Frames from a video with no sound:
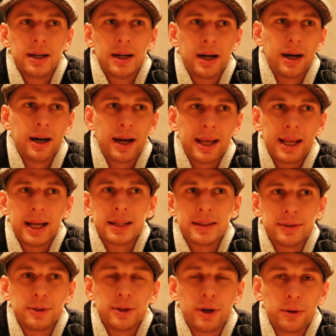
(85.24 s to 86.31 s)
I
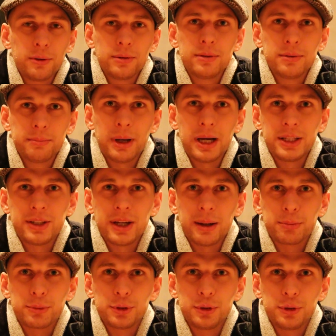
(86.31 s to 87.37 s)
got, you know, my
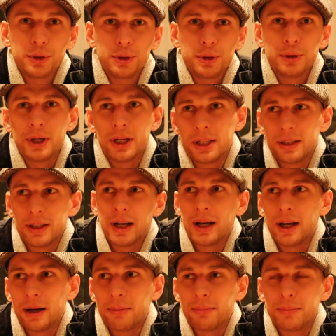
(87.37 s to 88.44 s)
job to do,
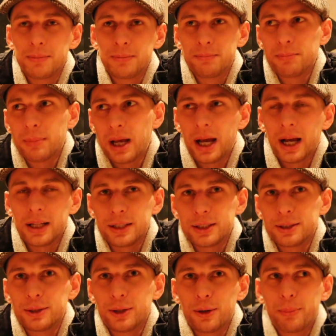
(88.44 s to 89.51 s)
and my
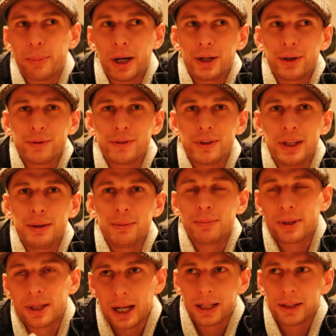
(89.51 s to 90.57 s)
other, you know, part of the
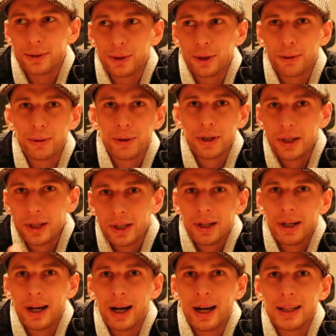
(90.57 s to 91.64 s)
team got, you know,
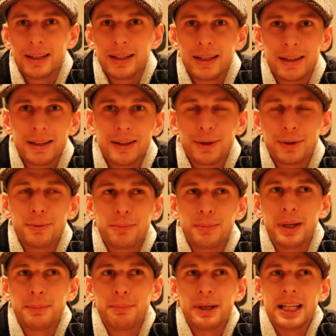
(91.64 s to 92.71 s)
the, you know,
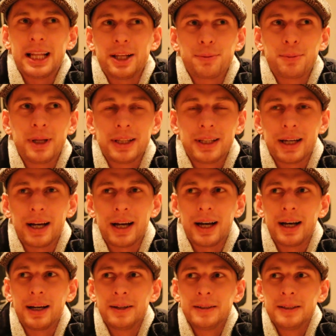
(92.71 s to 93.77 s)
management
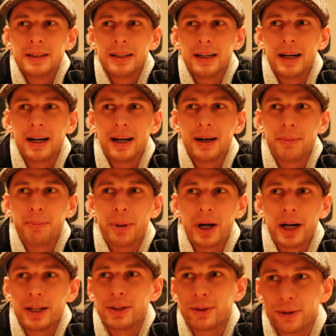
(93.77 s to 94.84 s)

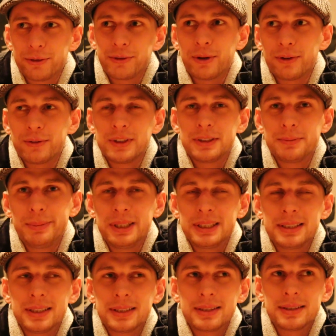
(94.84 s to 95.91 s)
part of this
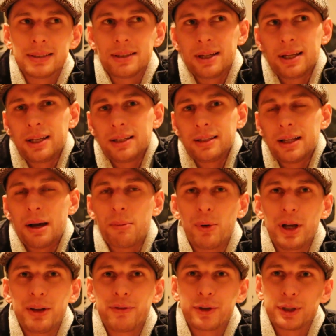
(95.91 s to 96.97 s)
business, and I'm
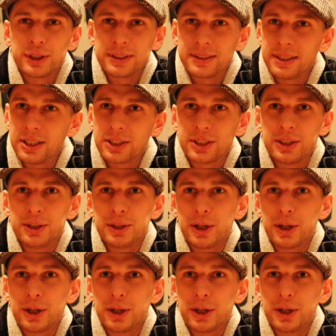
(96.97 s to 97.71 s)
waiting for a decision.